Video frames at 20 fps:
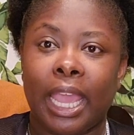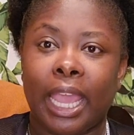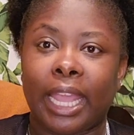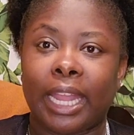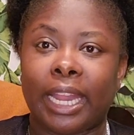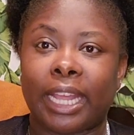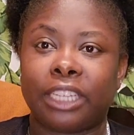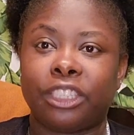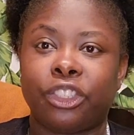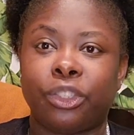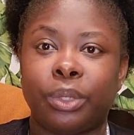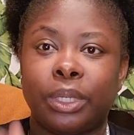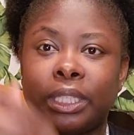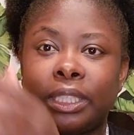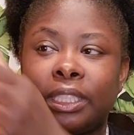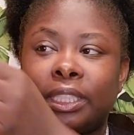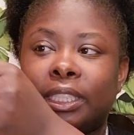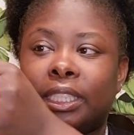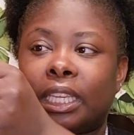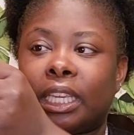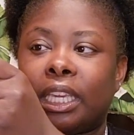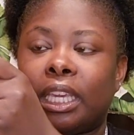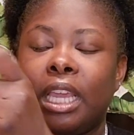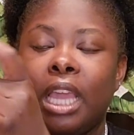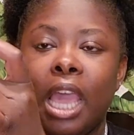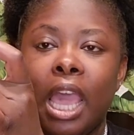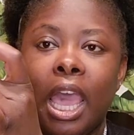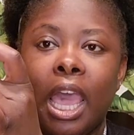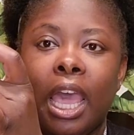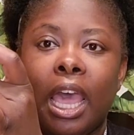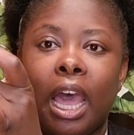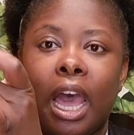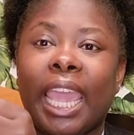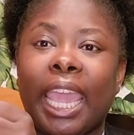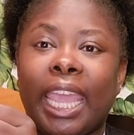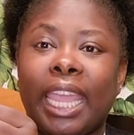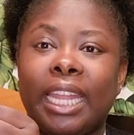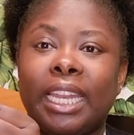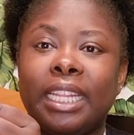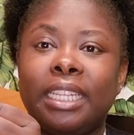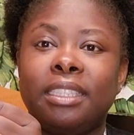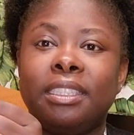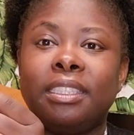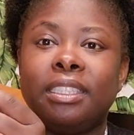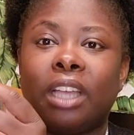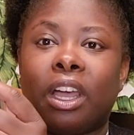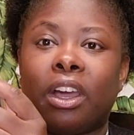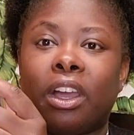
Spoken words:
and as you can see, the Haydens